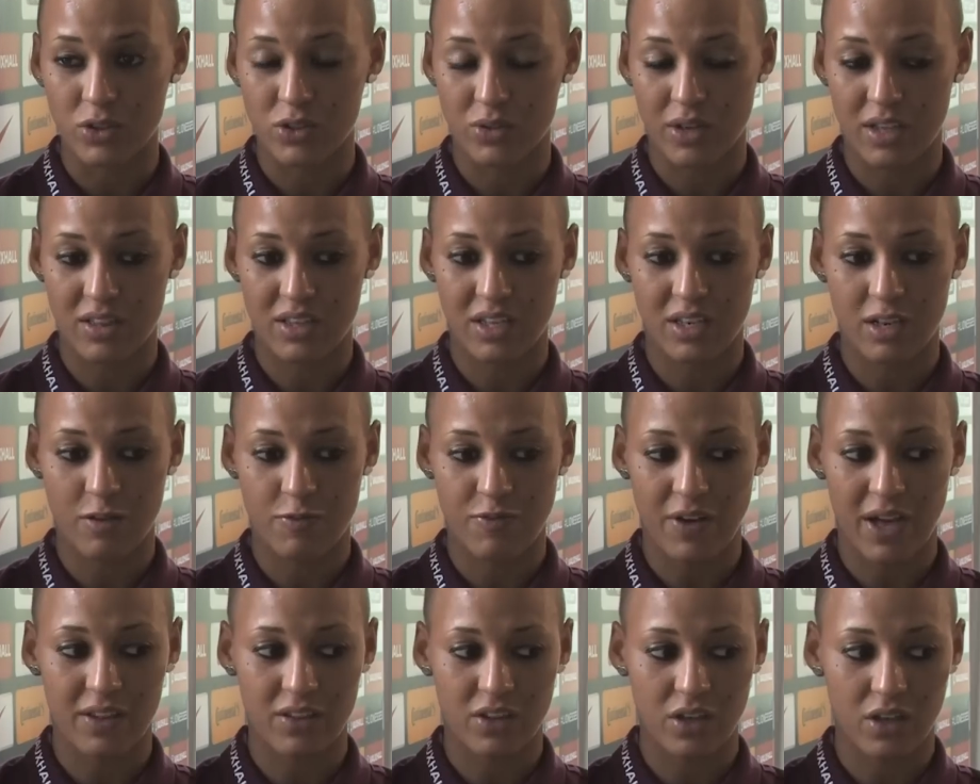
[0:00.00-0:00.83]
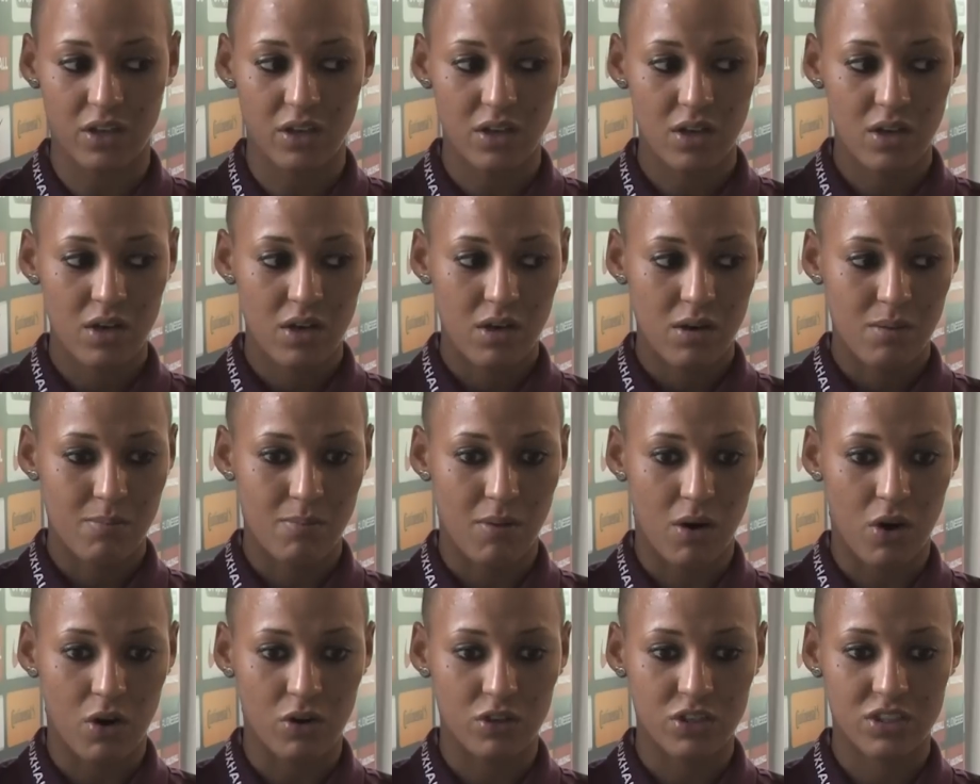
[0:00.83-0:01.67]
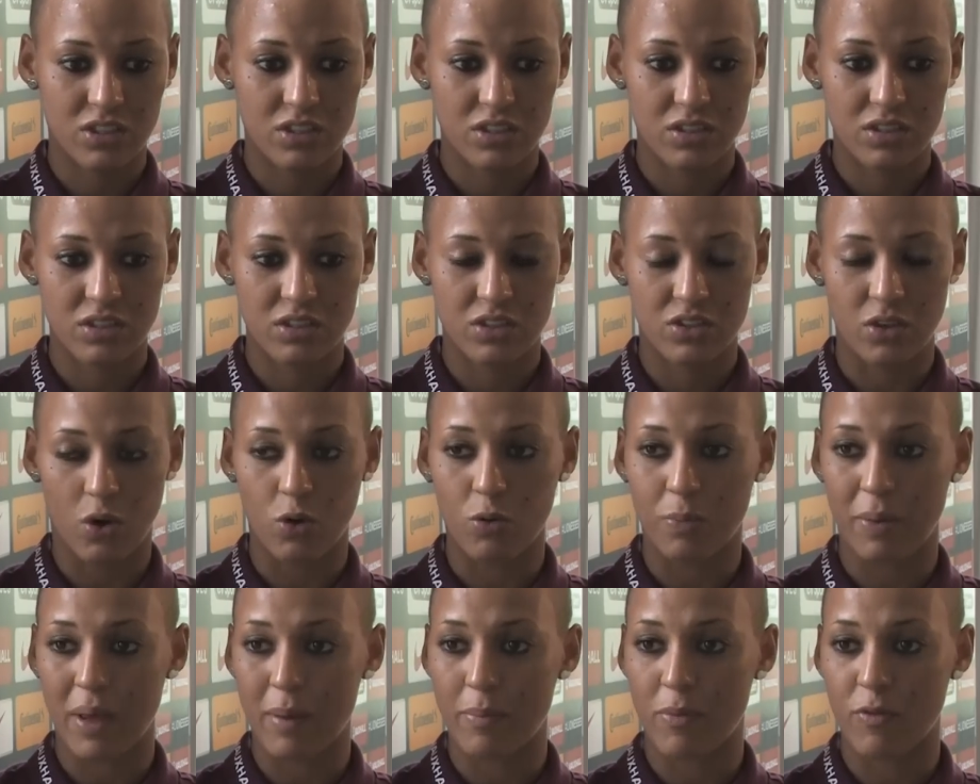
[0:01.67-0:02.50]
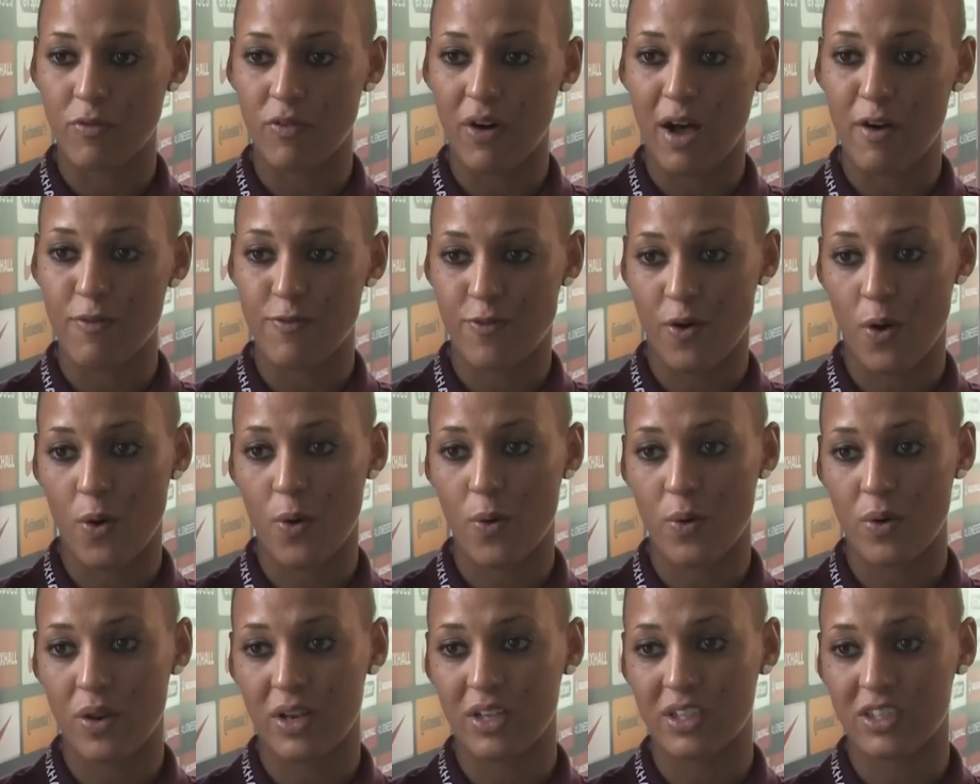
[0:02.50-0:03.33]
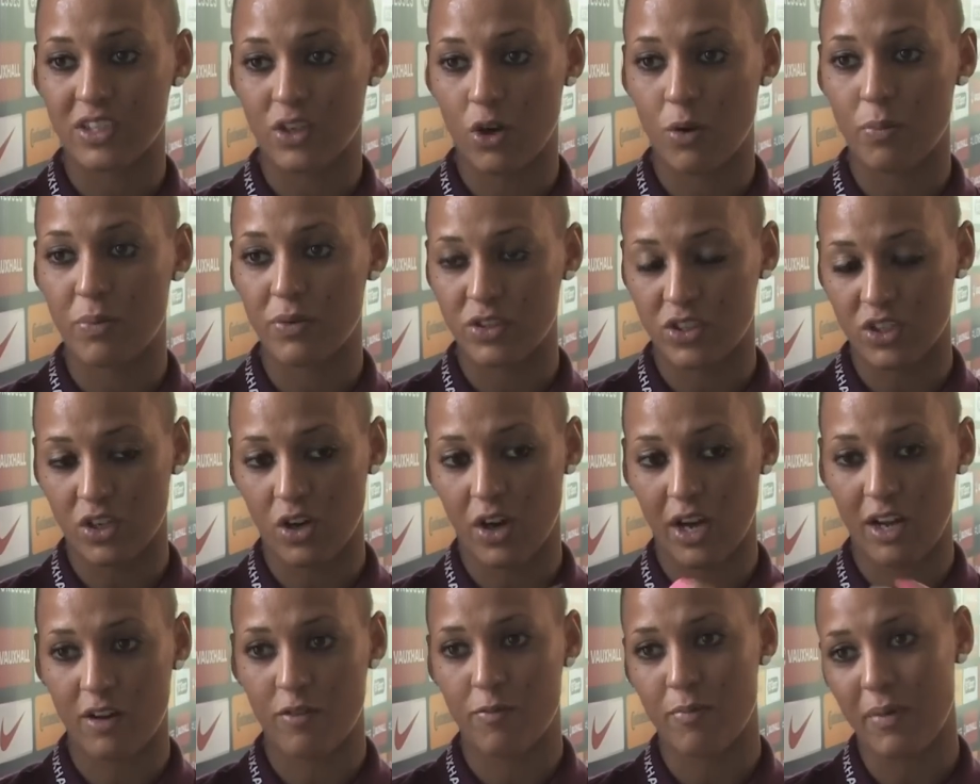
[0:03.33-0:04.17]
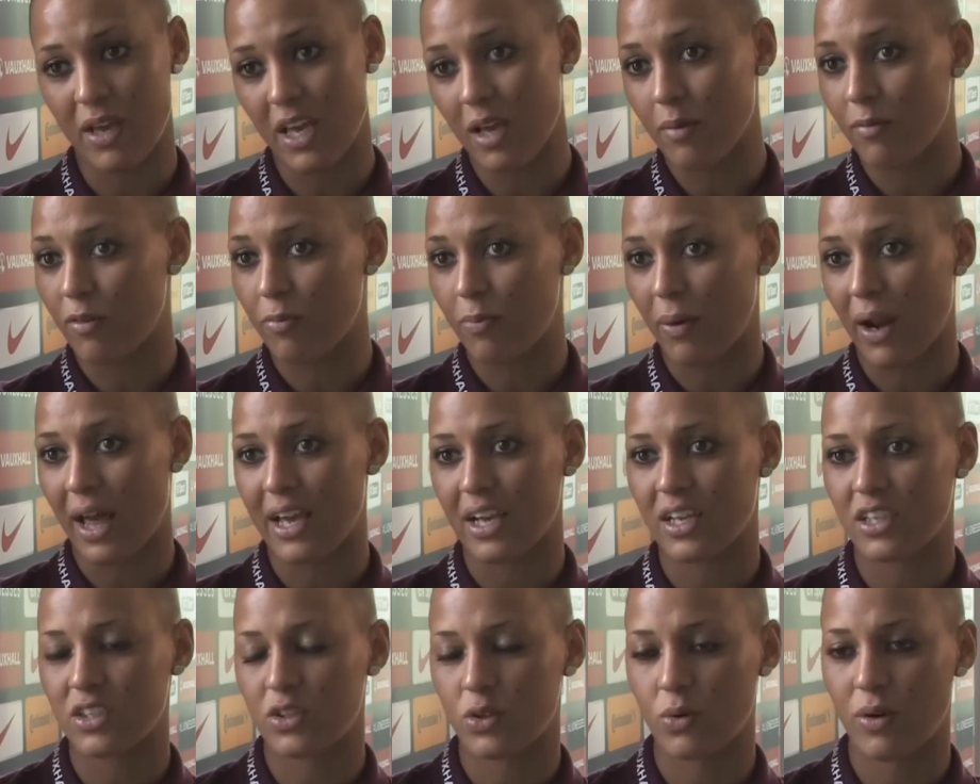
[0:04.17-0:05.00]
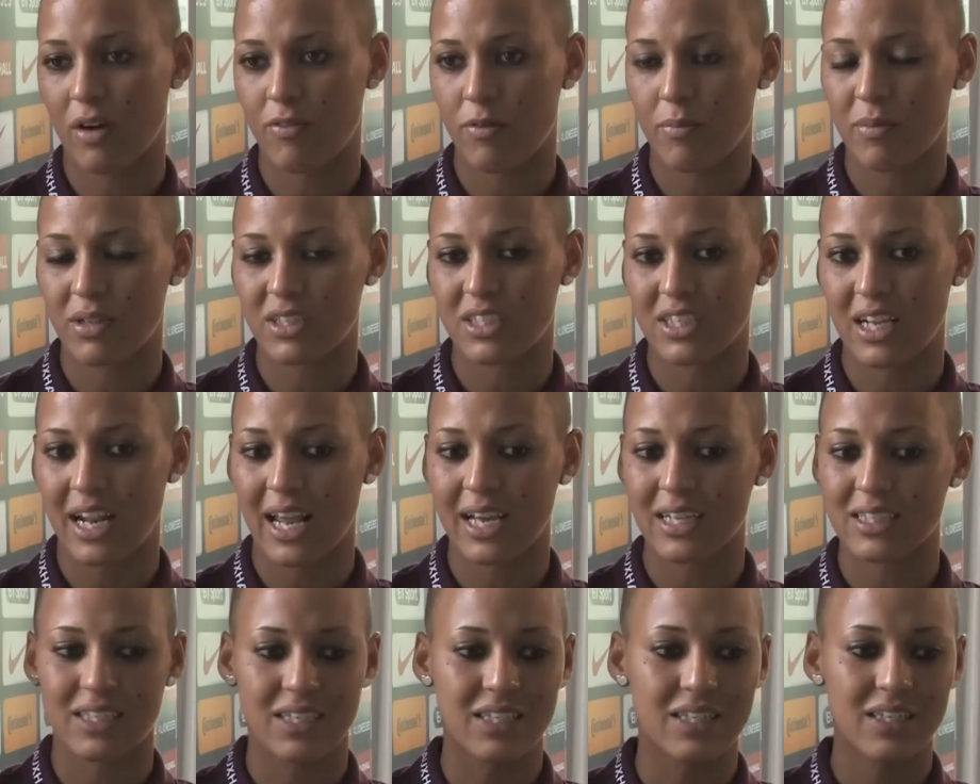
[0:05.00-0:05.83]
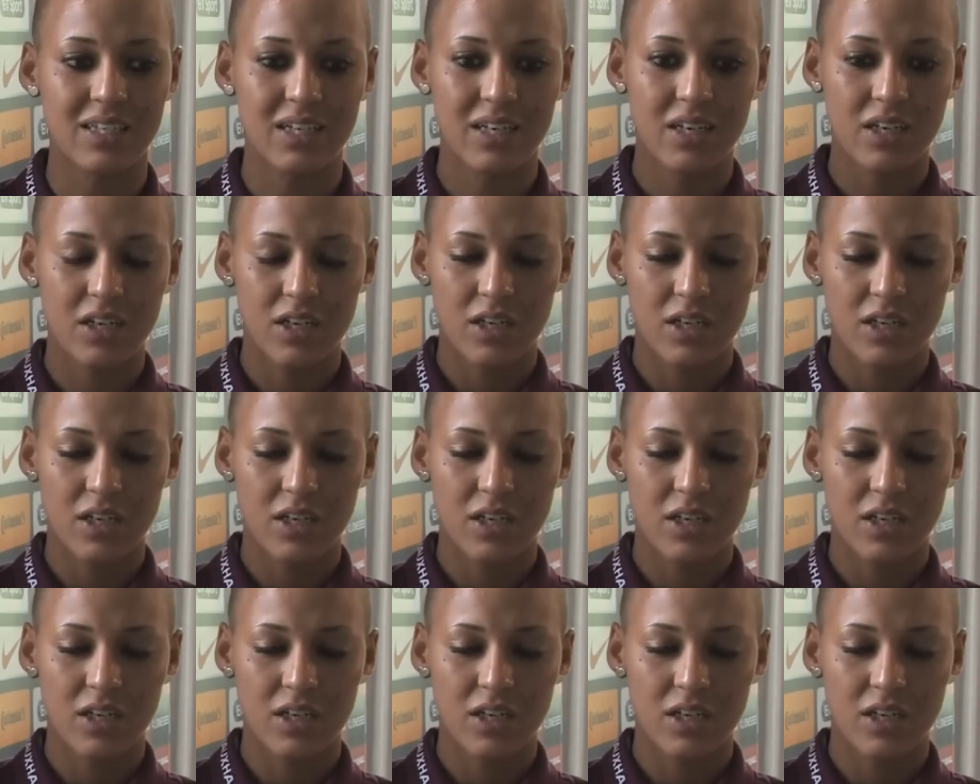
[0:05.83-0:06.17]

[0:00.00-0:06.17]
So I think the fact that Mark's told people via phone and is open to kind of meeting with players who haven't been selected.